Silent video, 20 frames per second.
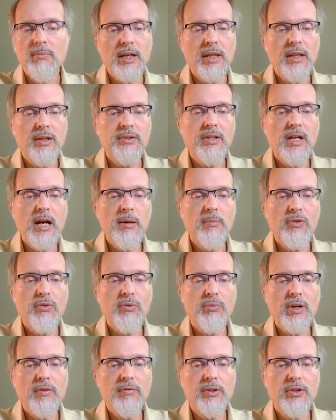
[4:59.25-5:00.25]
By the time of
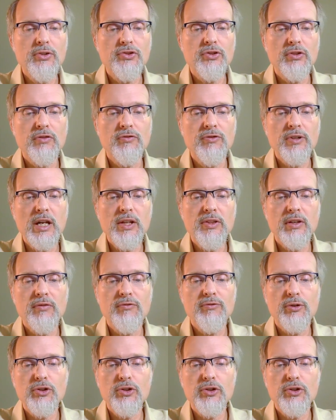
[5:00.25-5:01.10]
the revolution, faith had